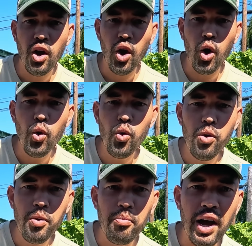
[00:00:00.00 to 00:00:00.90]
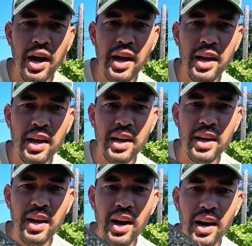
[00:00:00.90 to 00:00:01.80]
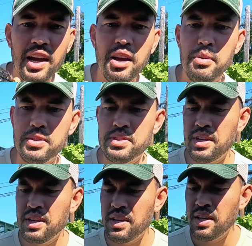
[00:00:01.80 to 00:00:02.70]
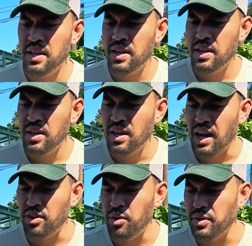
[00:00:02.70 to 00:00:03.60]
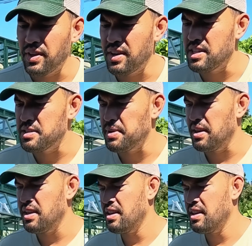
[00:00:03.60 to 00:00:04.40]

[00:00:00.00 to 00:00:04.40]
Oh my God, I almost I don't know what that is, but